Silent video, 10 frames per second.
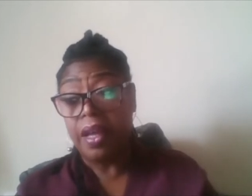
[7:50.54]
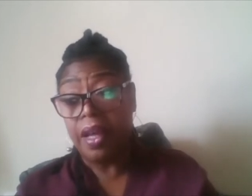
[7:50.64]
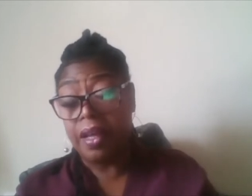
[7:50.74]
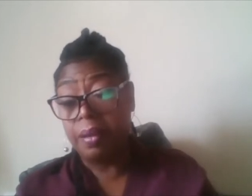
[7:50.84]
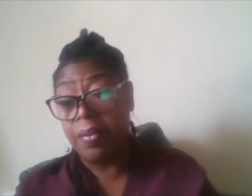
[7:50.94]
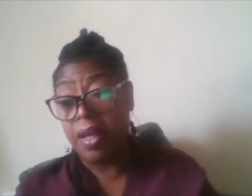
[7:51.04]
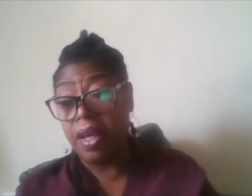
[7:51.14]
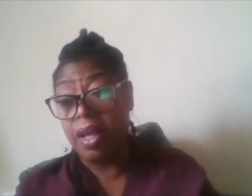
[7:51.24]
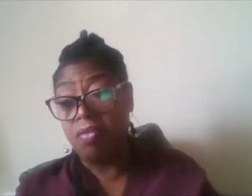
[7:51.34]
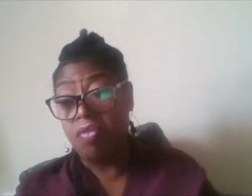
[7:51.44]
um,
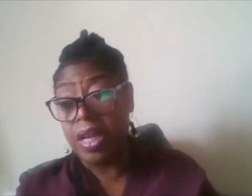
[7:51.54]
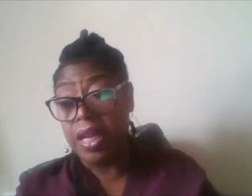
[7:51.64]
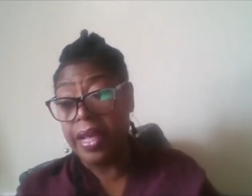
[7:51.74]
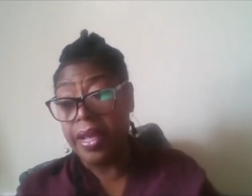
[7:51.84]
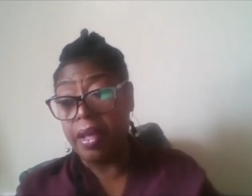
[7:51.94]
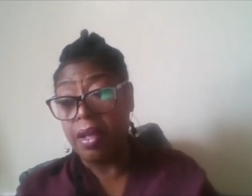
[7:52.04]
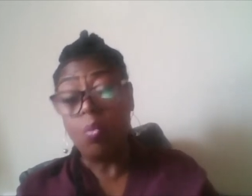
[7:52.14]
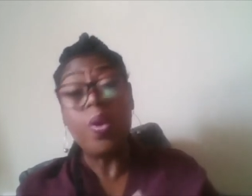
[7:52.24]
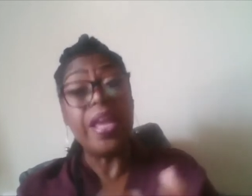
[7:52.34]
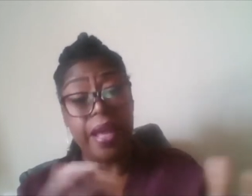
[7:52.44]
a really,
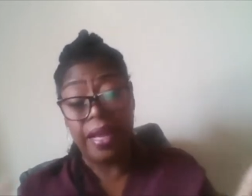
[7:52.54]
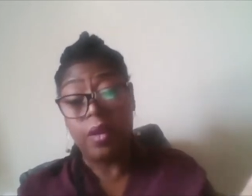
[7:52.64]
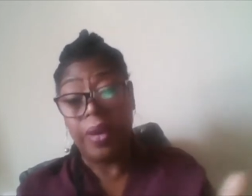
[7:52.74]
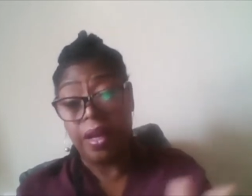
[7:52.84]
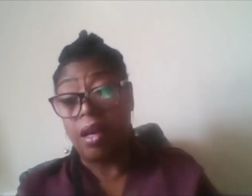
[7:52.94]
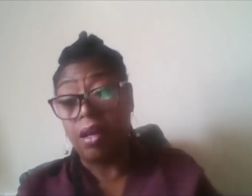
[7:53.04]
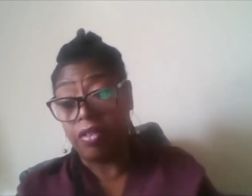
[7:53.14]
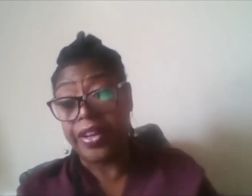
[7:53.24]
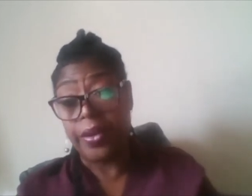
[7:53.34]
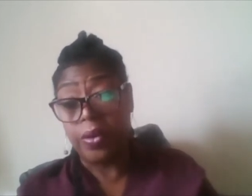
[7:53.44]
we anyway, our
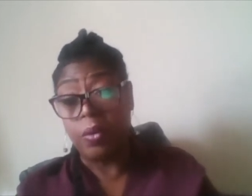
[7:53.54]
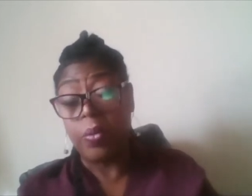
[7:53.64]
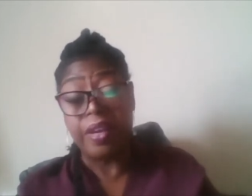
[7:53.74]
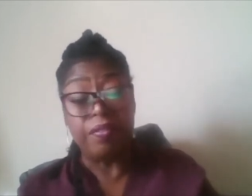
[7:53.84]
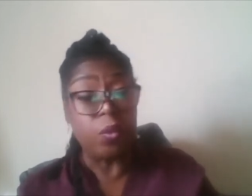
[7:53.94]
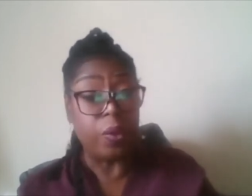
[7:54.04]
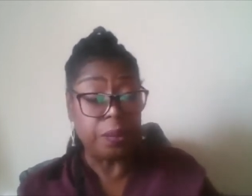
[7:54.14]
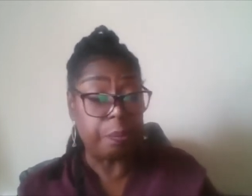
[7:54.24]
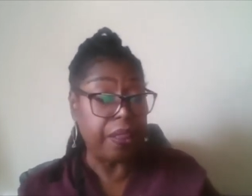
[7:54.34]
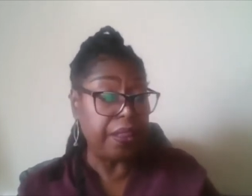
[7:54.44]
credit union, we have always
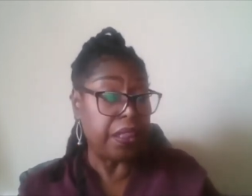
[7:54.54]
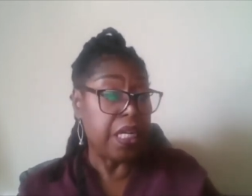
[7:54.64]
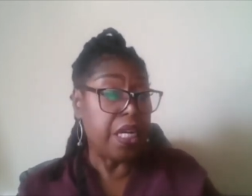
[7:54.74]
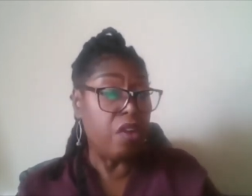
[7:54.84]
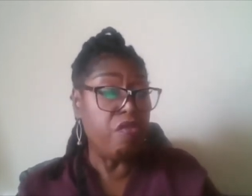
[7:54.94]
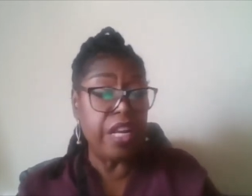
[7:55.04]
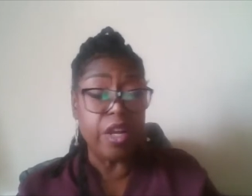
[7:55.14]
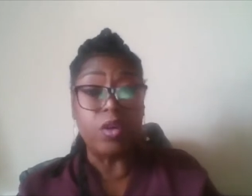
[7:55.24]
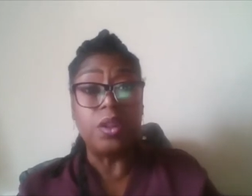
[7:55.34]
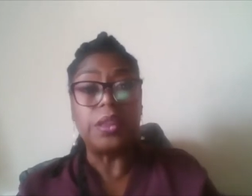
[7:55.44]
paid a really
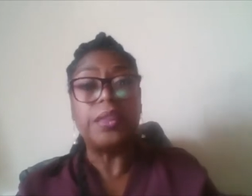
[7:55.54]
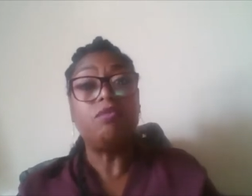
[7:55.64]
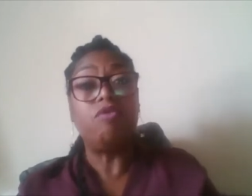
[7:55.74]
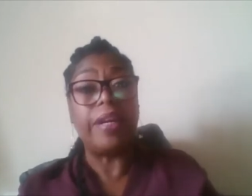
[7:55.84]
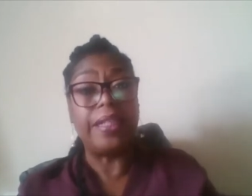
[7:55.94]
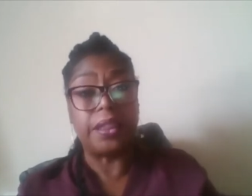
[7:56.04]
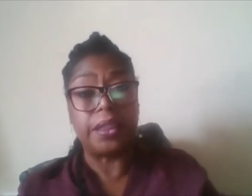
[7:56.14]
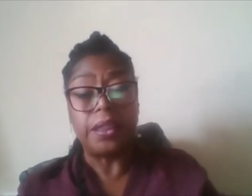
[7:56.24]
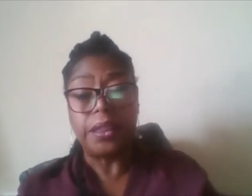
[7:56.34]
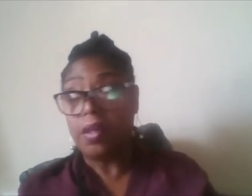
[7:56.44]
good rate
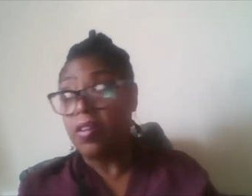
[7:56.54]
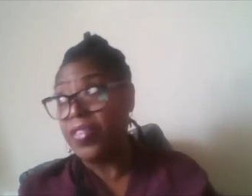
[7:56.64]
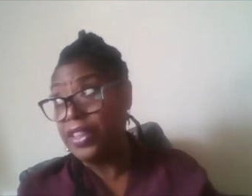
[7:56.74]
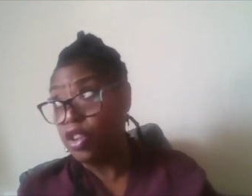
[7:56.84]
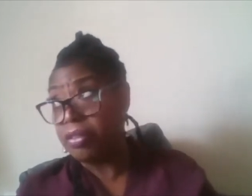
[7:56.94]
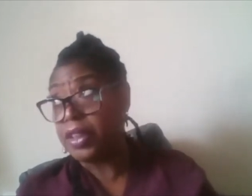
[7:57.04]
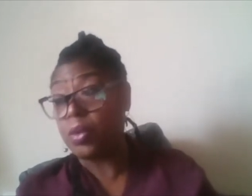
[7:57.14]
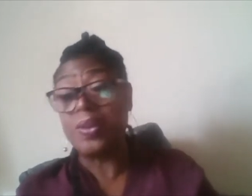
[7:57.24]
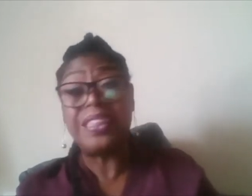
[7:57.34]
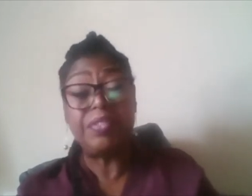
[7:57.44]
of interest or
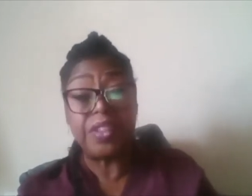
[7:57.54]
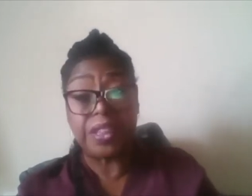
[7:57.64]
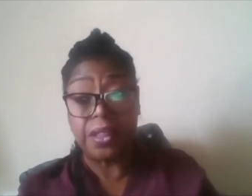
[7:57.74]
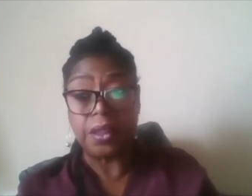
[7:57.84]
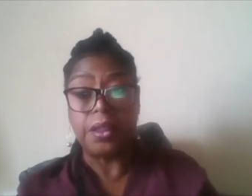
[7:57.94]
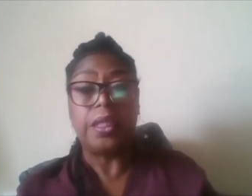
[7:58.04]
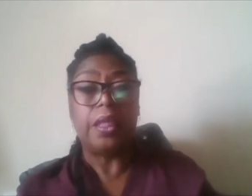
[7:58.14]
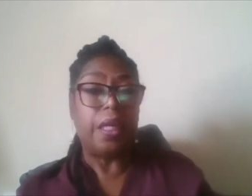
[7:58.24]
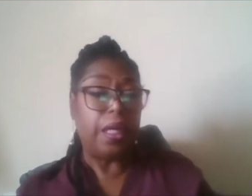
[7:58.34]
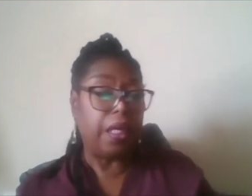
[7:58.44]
dividend
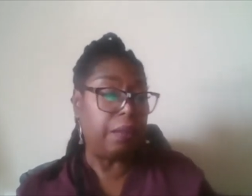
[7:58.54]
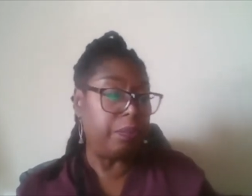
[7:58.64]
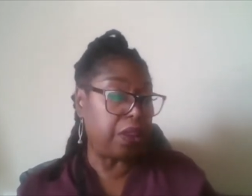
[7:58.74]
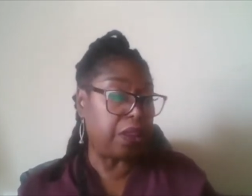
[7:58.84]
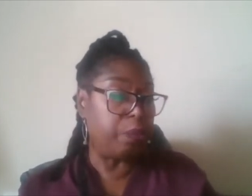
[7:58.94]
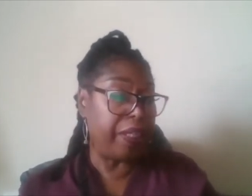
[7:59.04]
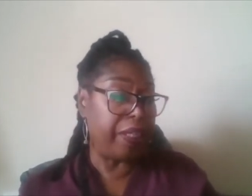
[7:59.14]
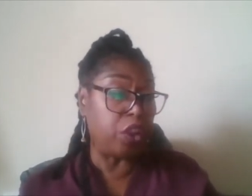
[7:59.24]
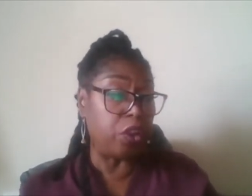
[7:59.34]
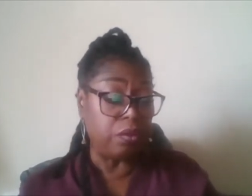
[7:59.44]
um, to make
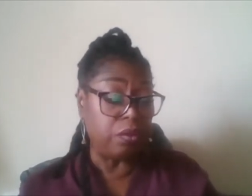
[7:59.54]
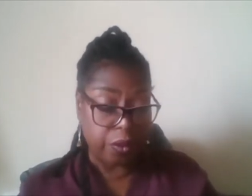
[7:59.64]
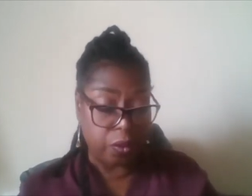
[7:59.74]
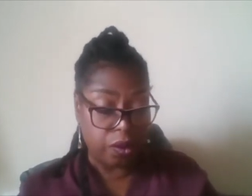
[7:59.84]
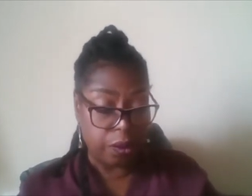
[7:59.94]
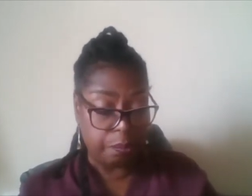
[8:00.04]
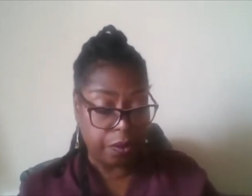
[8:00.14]
sure, of course,